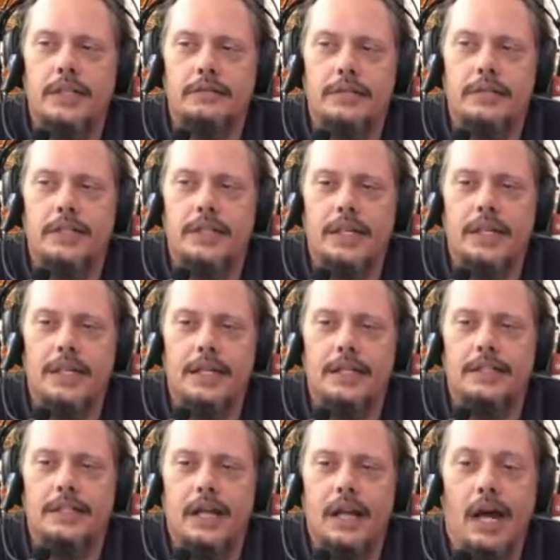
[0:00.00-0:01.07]
everything.
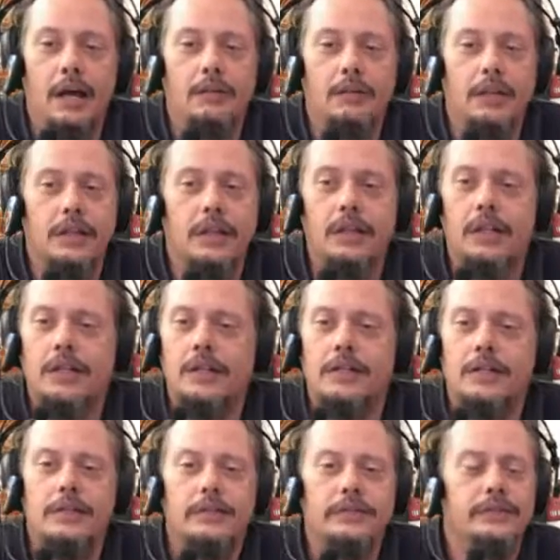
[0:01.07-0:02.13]
And I
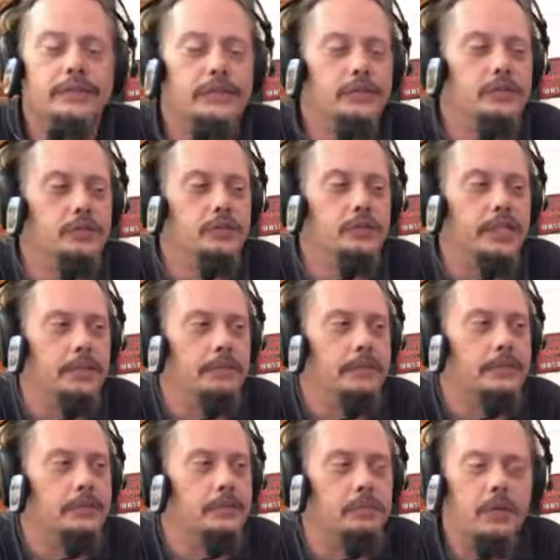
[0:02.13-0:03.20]
love to be able
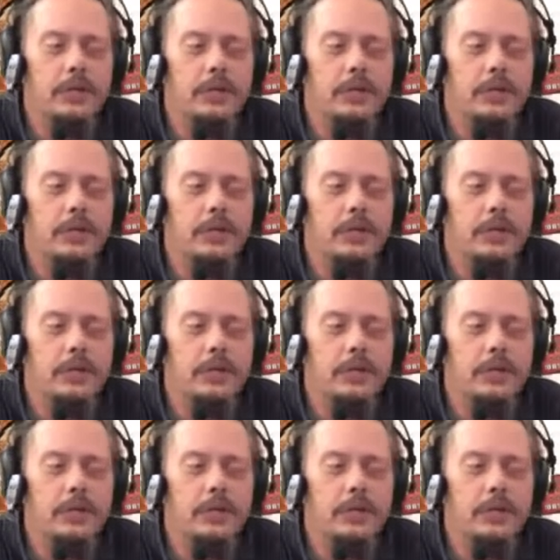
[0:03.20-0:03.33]
to do more